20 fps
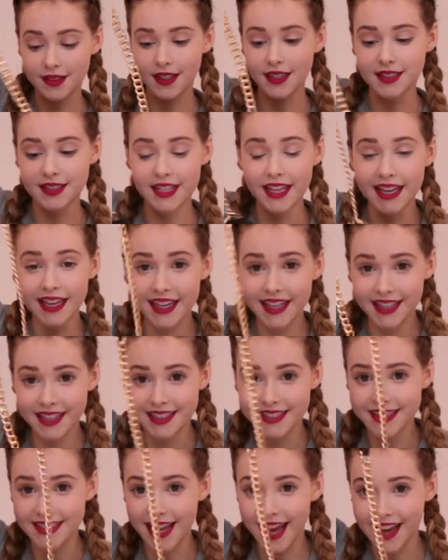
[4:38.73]
It's like an
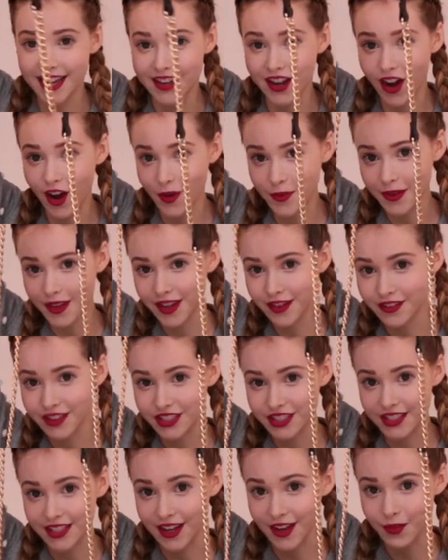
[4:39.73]
exact copy of a
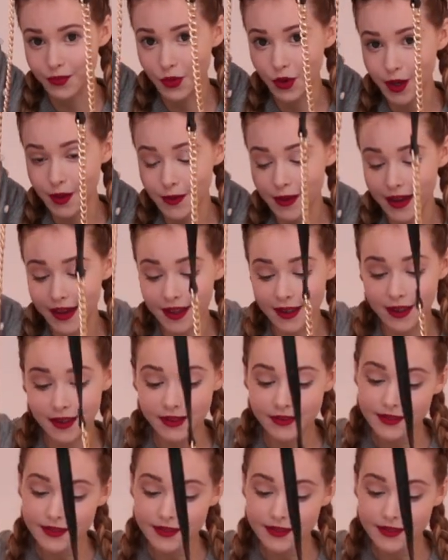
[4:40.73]
Chanel boy bag.